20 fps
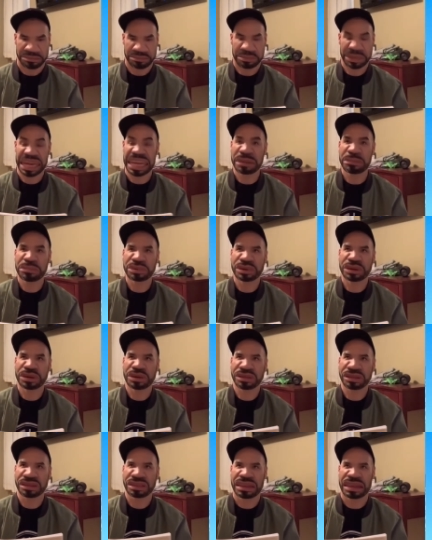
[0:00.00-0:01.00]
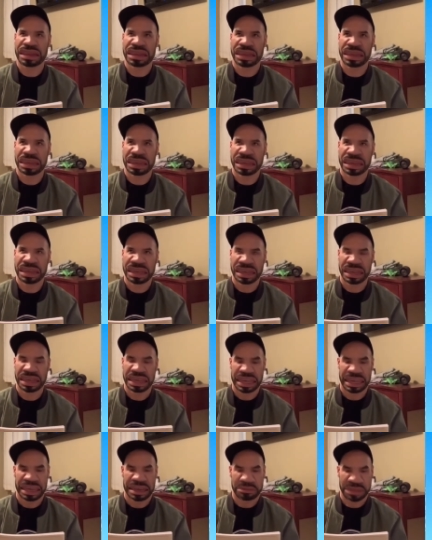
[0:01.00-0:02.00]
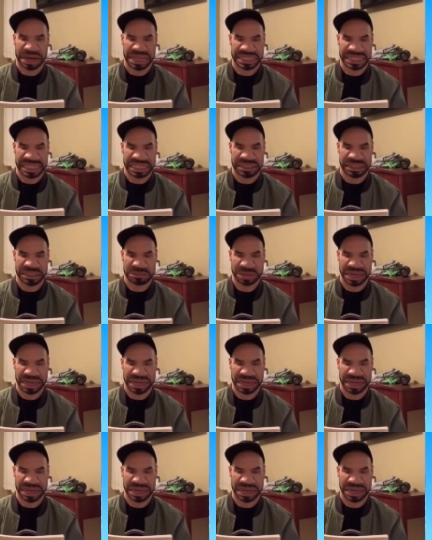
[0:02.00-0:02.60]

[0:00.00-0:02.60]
Babe Ruth by Derek